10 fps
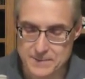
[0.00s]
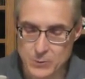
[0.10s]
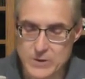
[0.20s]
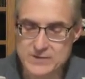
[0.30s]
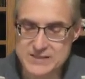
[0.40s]

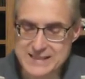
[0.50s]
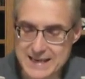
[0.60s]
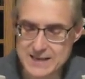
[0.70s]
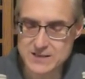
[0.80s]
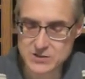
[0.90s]
We have
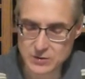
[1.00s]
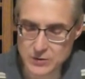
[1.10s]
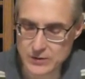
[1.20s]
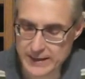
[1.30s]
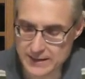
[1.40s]
seen his
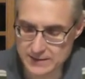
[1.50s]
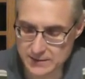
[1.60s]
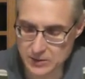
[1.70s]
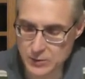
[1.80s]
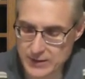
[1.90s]
glory,
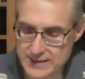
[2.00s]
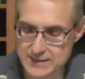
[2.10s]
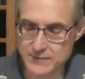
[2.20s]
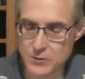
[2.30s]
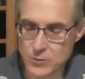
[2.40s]
glory as
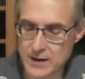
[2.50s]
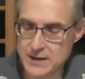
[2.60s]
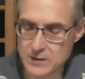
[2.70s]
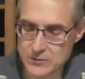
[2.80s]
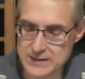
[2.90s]
of the one
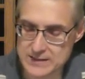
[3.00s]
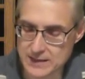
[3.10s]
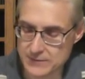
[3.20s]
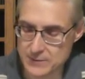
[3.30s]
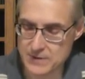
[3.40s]
and only
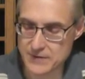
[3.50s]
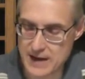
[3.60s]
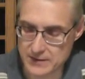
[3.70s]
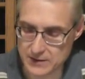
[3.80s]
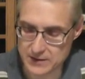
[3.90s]
Son from the
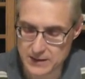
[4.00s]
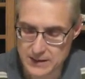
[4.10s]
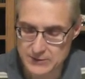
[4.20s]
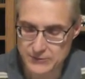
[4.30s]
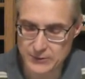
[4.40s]
Father,
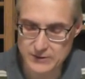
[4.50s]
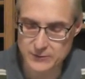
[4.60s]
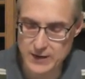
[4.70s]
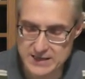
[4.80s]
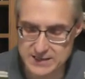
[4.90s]
full of
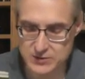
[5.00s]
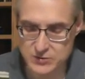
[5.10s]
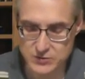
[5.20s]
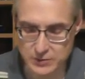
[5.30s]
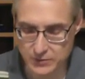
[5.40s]
grace and
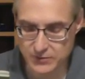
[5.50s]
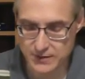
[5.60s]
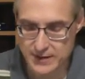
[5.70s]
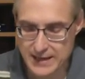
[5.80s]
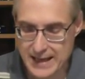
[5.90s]
truth,